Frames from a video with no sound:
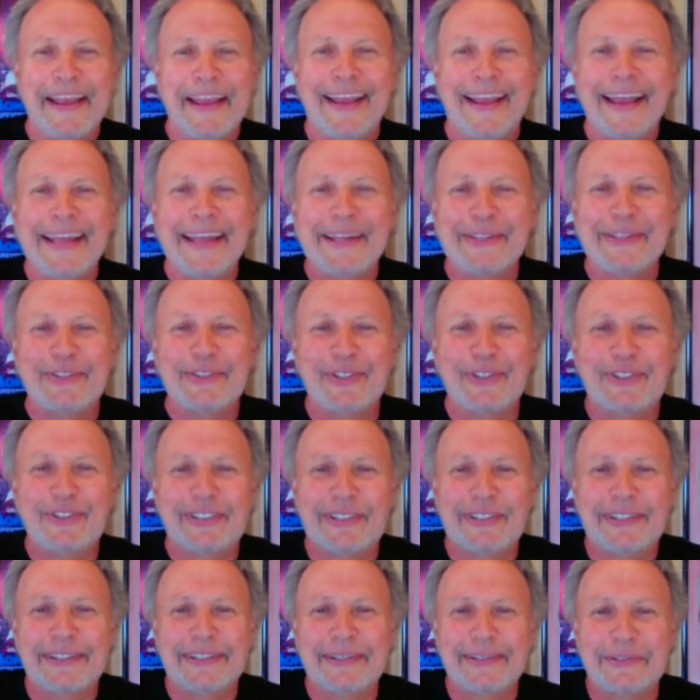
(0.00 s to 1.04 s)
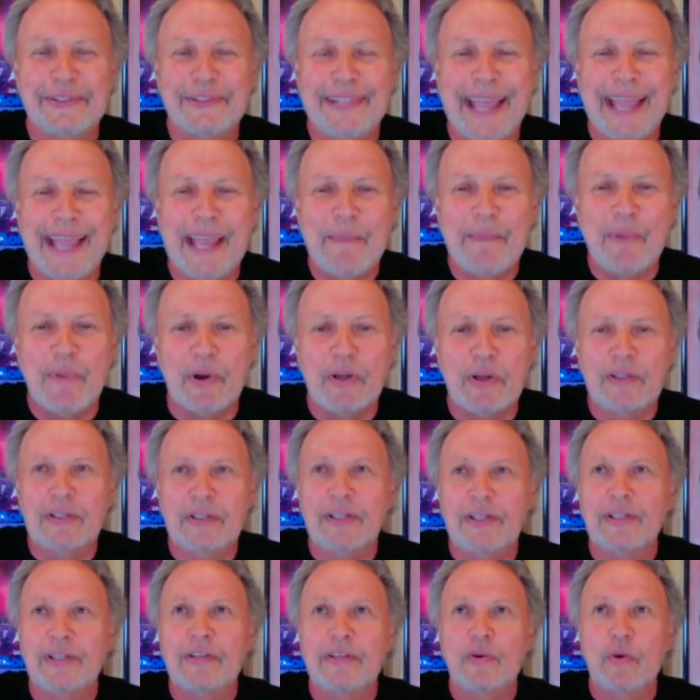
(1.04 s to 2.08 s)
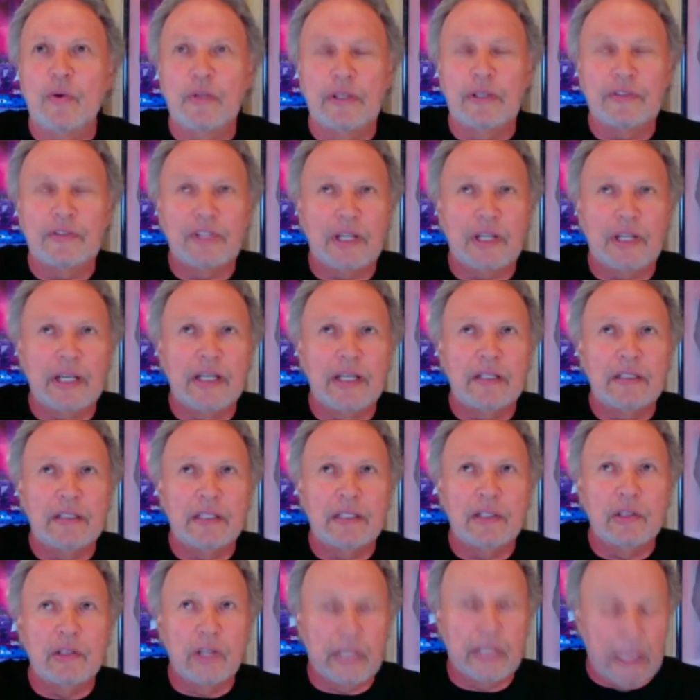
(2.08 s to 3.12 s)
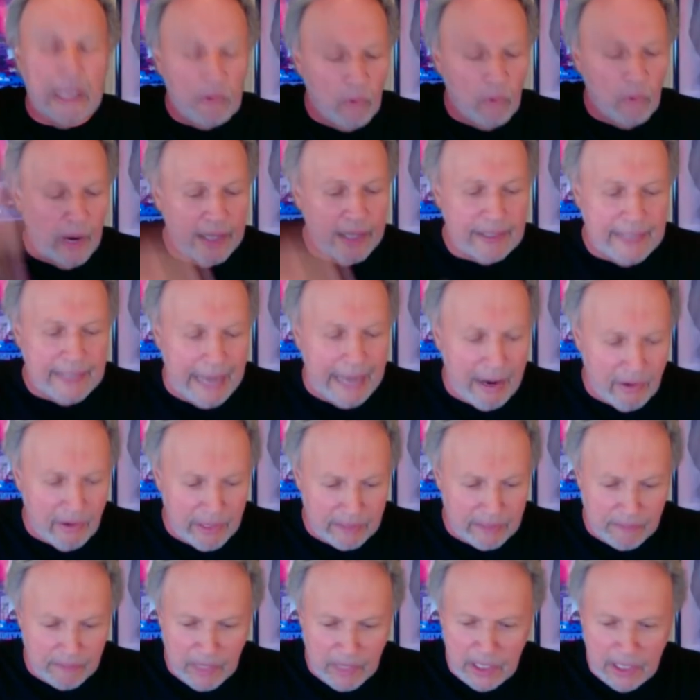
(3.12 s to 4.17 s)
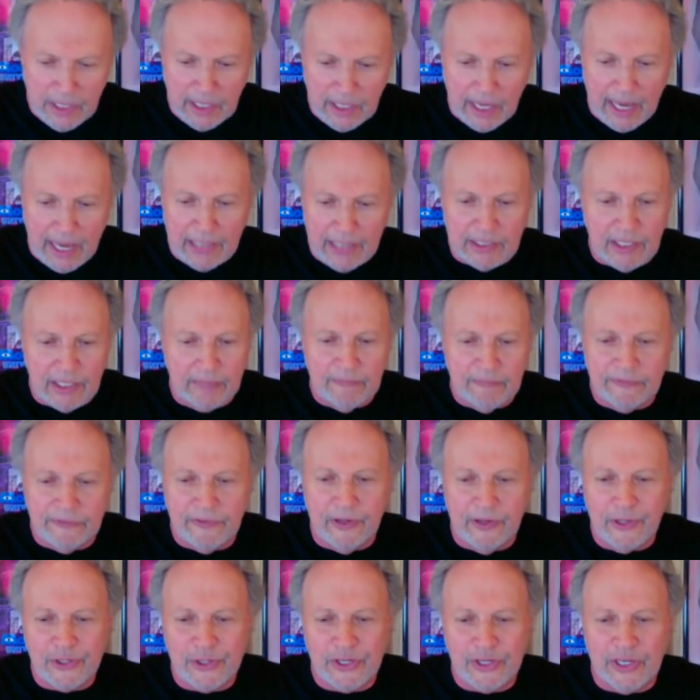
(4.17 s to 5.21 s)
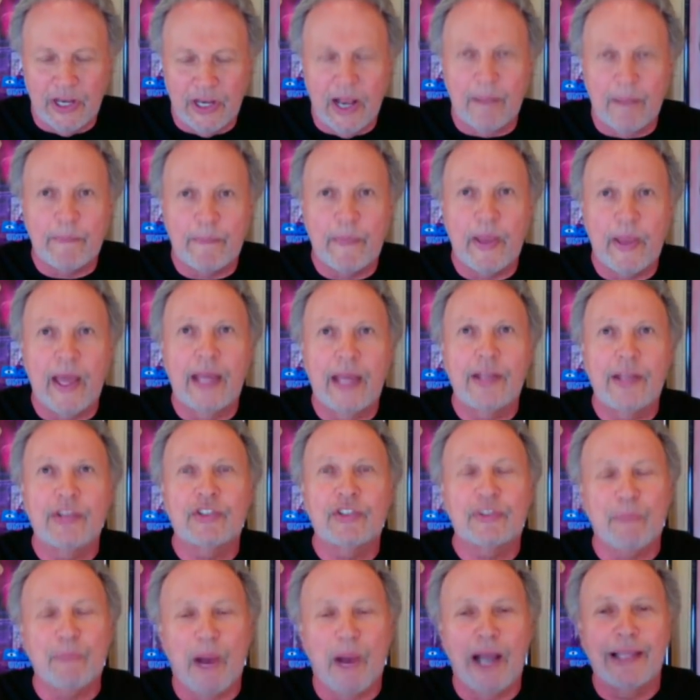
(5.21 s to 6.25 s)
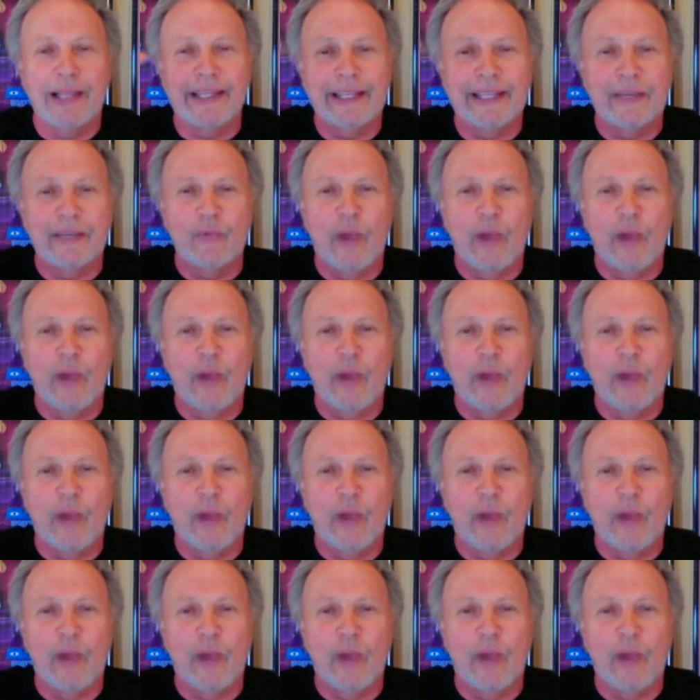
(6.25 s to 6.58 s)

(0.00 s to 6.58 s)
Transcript: And there's this neighbor who lives on a hill looking right down at me as I'm finishing up, and he's smiling and